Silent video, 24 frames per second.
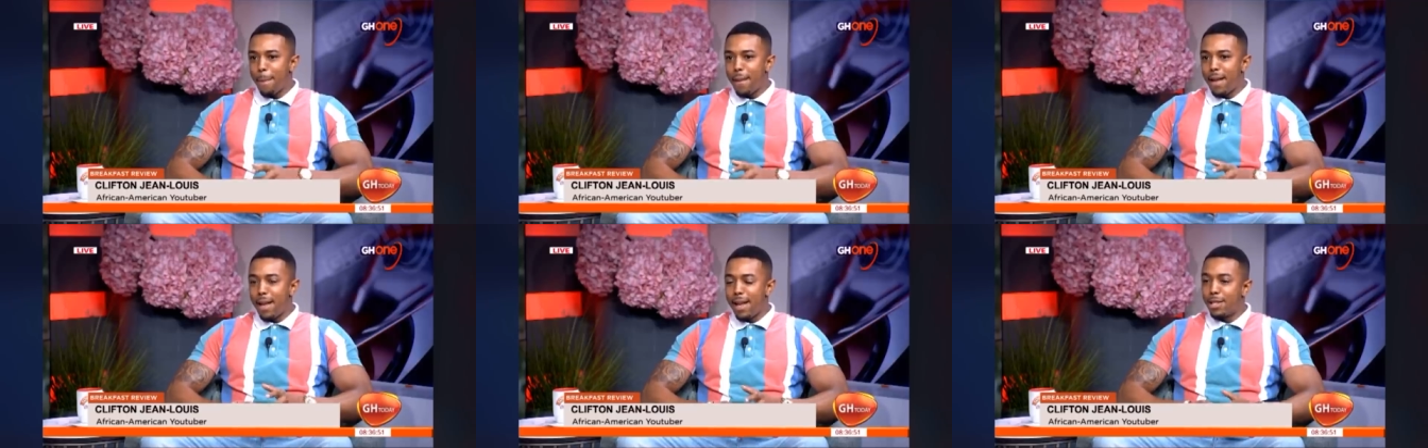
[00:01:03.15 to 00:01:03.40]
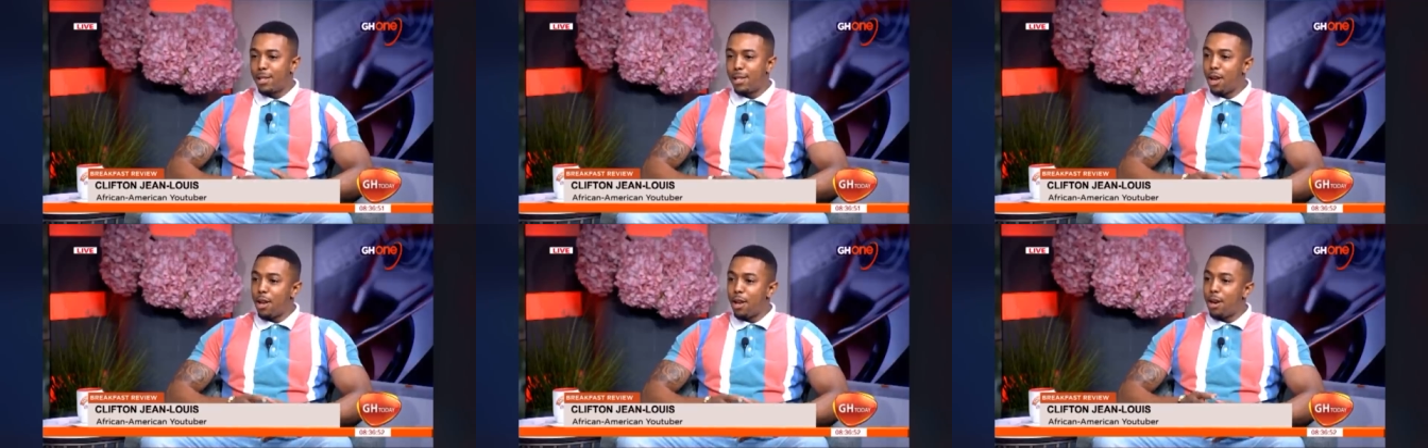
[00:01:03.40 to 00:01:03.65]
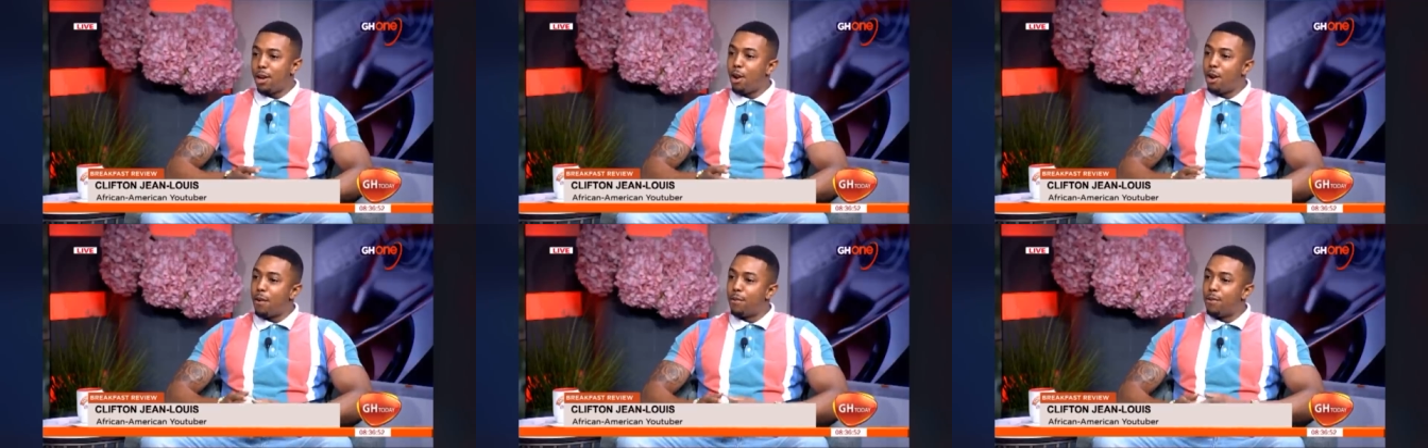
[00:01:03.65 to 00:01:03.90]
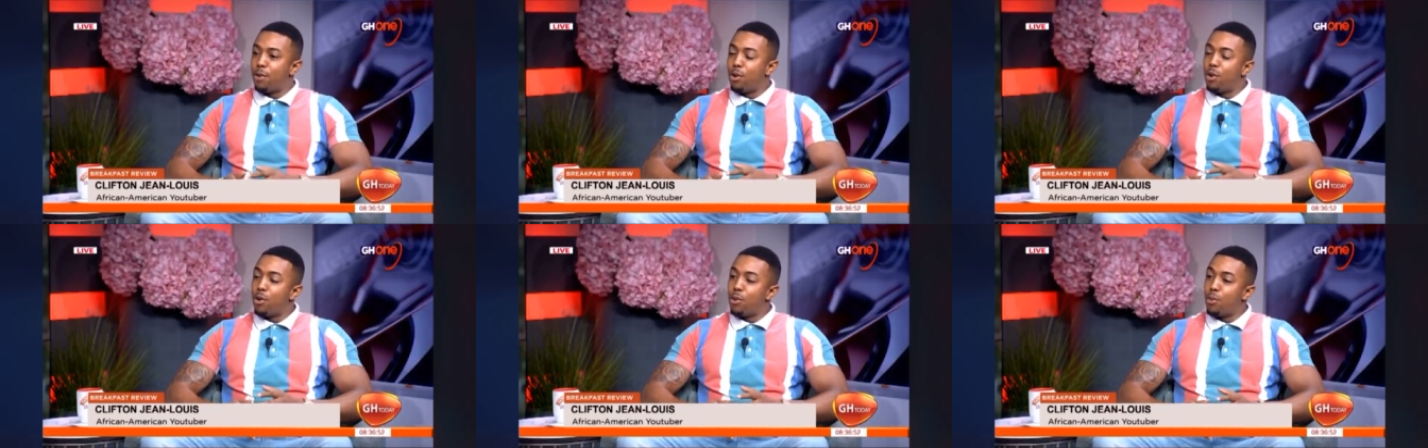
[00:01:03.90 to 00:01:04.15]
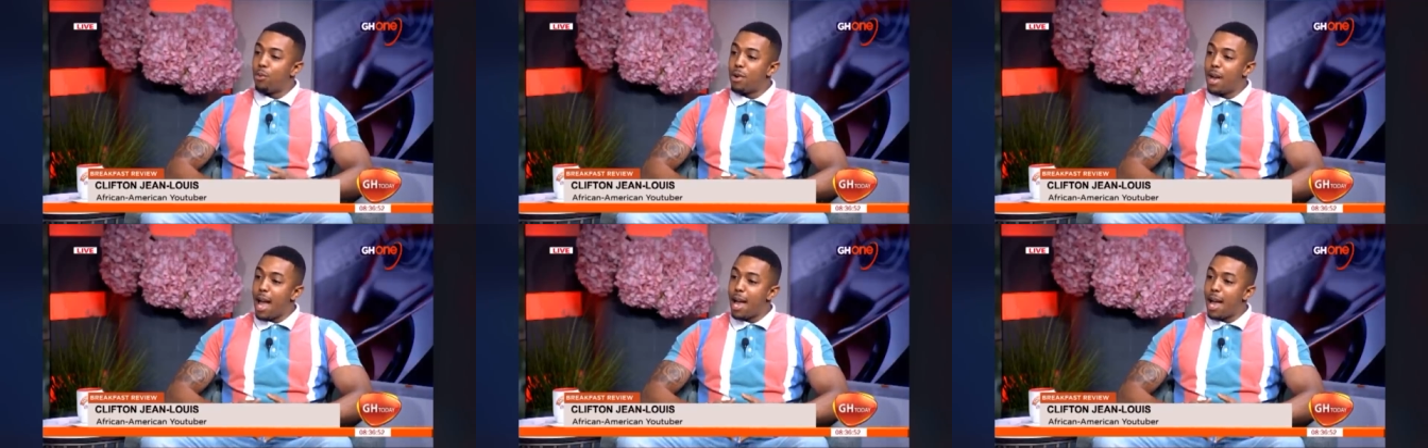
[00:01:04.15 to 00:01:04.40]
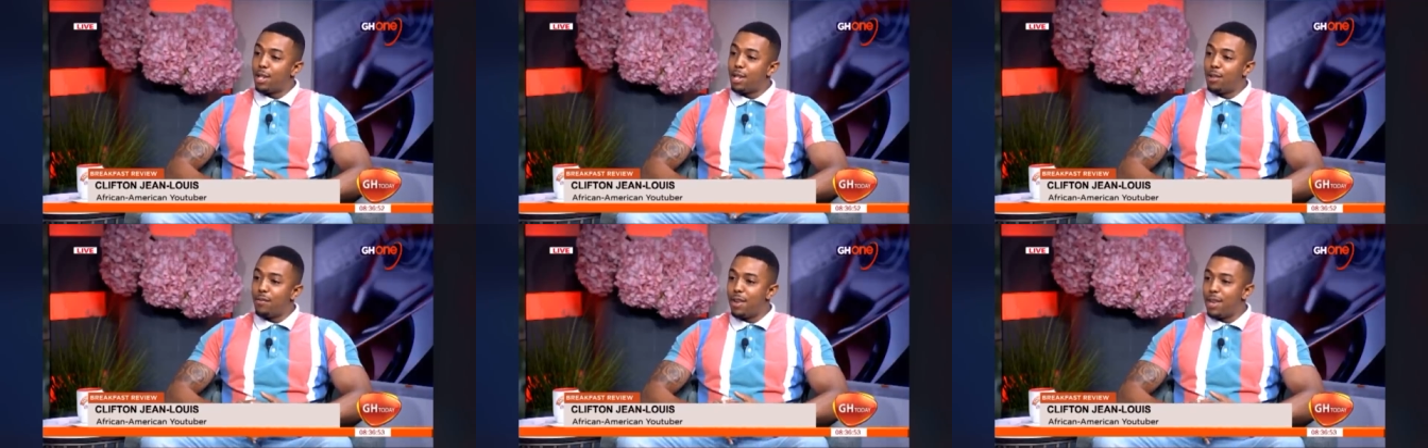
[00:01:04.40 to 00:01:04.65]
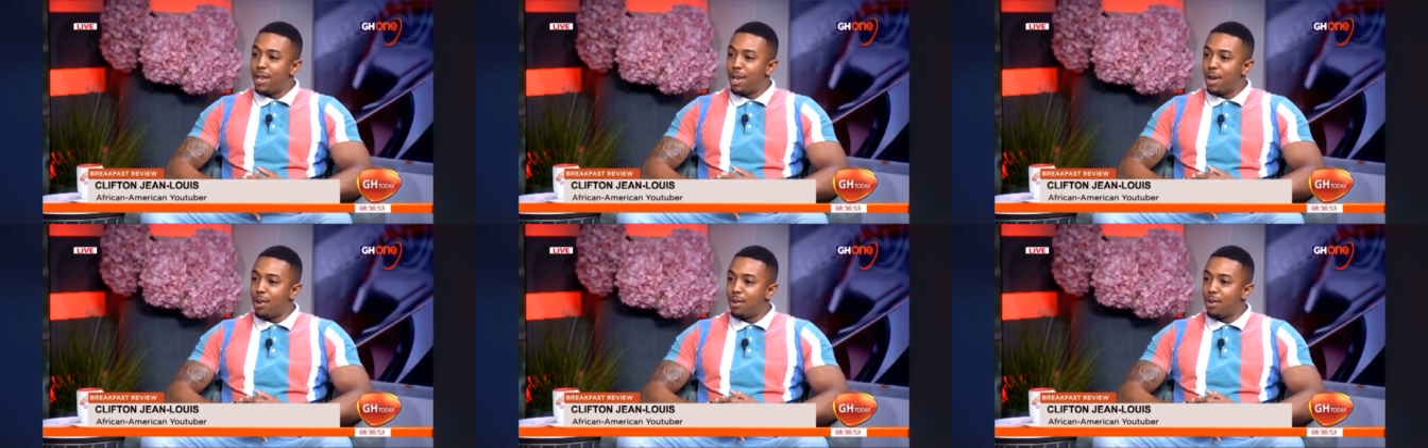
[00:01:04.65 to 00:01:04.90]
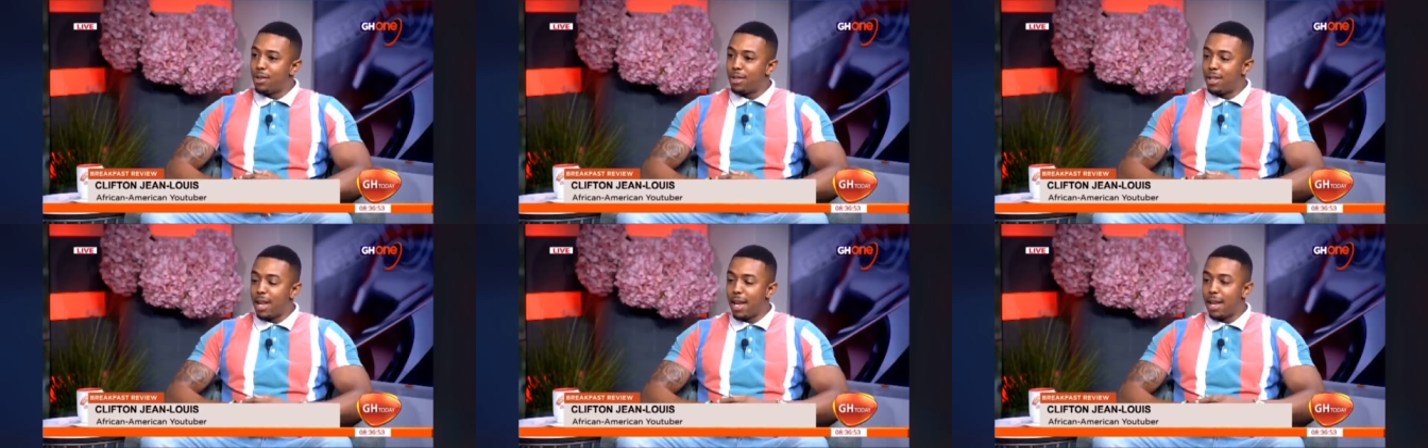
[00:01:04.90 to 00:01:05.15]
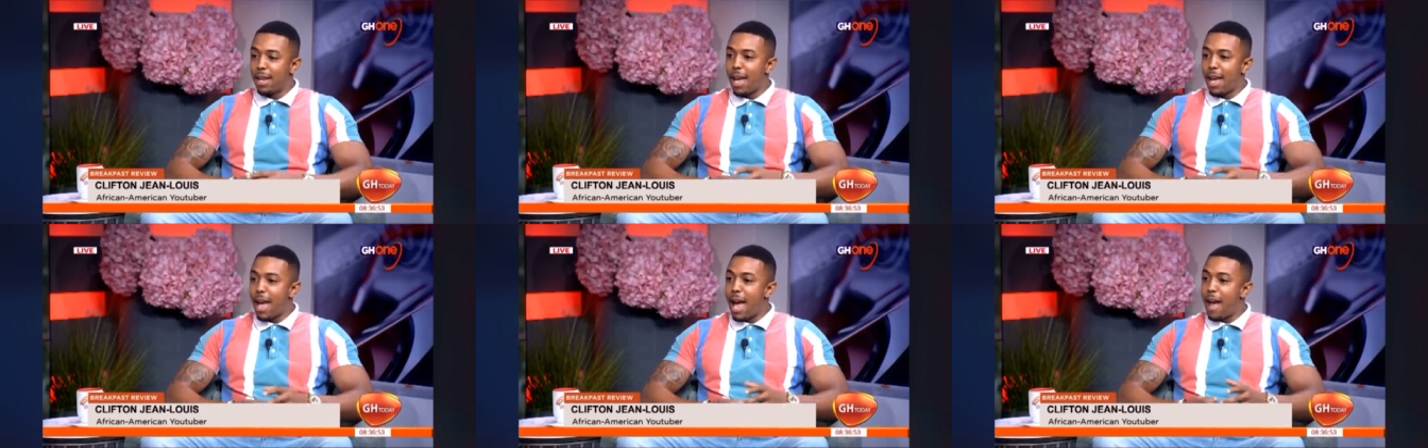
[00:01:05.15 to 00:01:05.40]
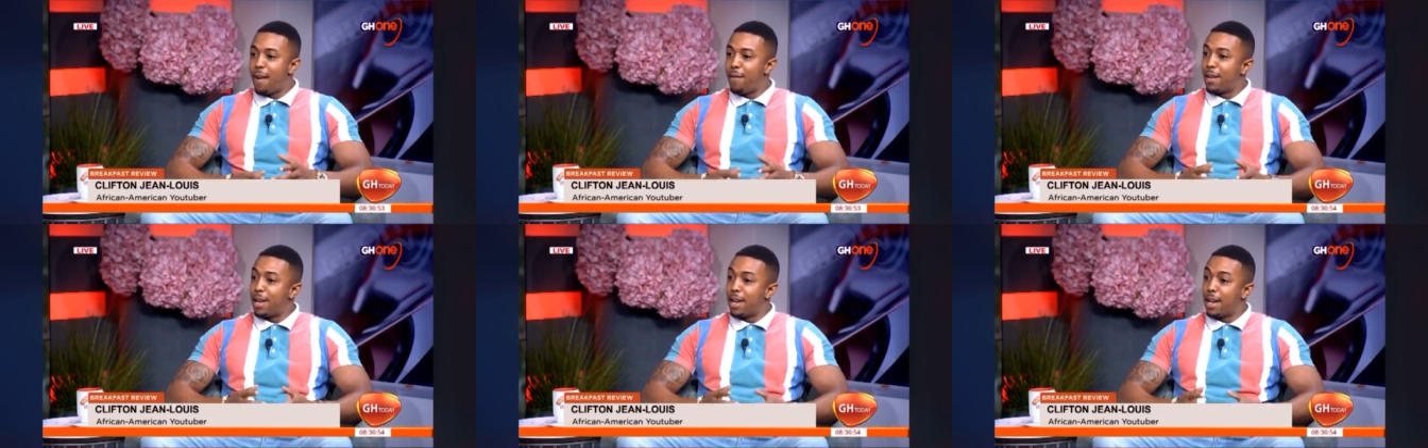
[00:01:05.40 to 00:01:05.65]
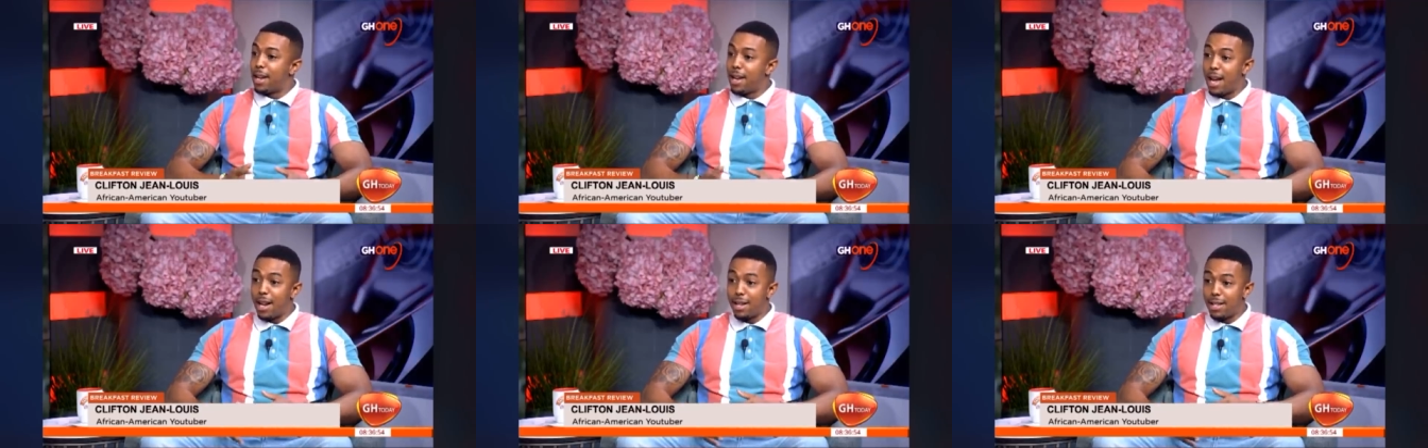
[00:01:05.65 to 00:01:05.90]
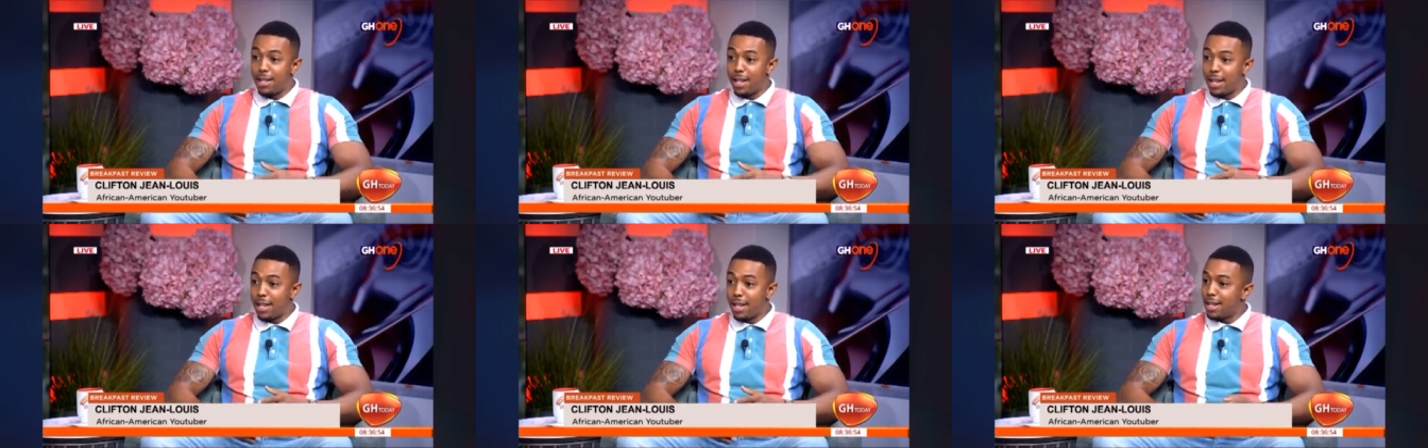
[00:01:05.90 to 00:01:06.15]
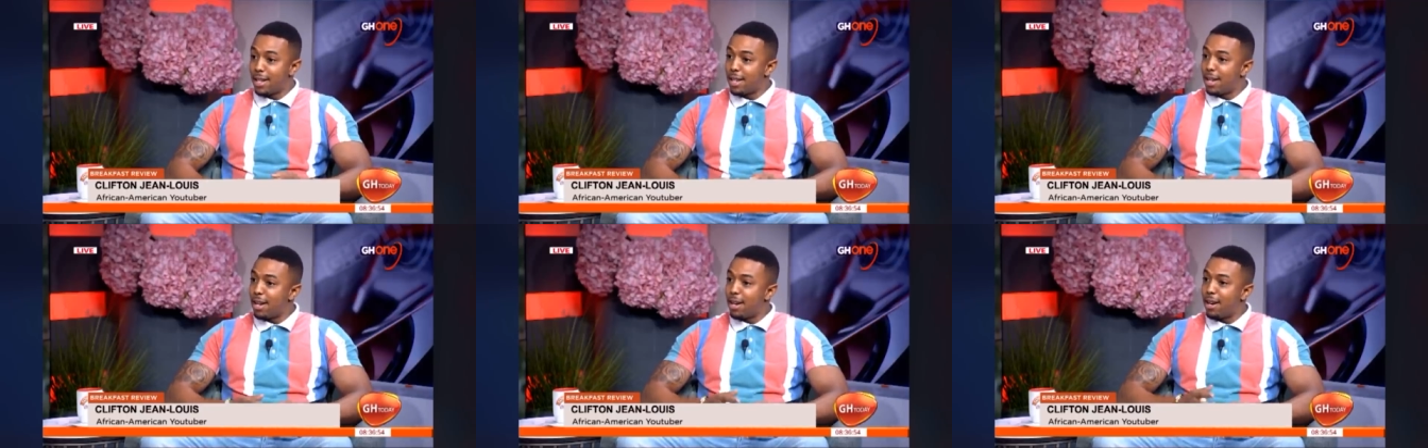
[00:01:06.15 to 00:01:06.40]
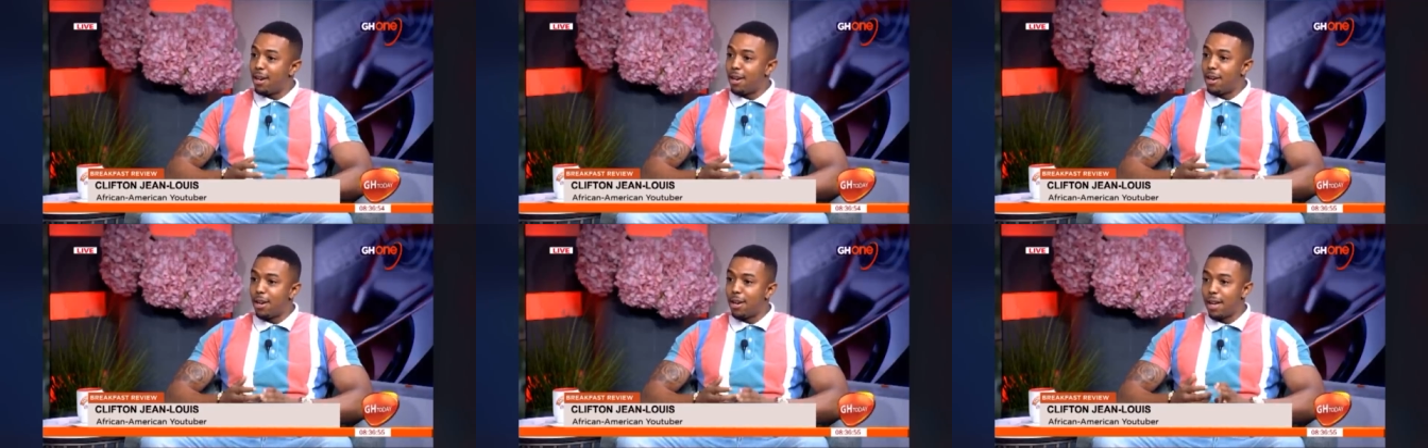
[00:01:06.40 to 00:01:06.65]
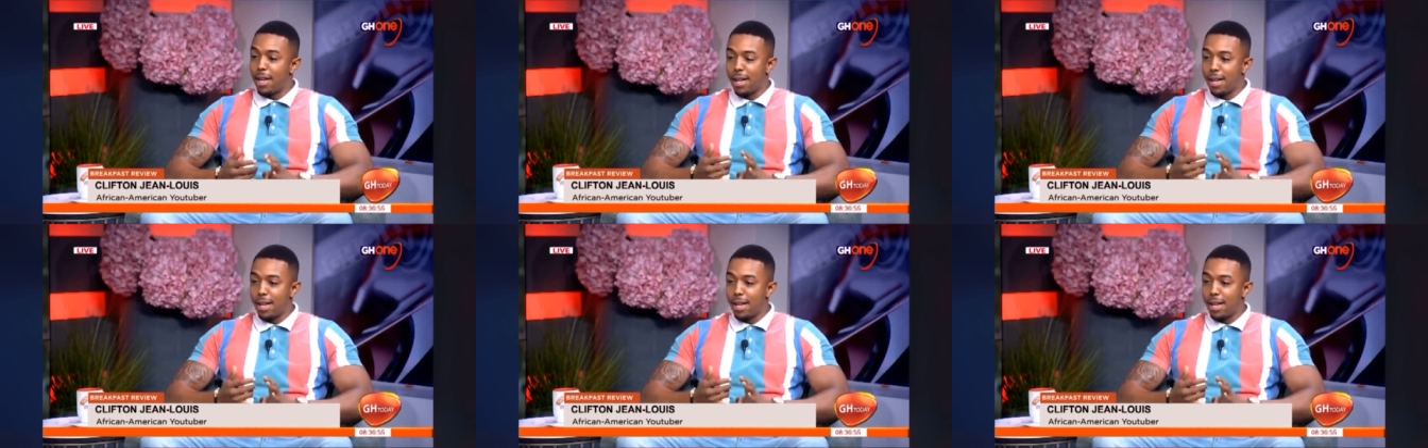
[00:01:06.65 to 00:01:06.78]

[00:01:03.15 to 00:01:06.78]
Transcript: I started off doing reaction videos, like African content, okay.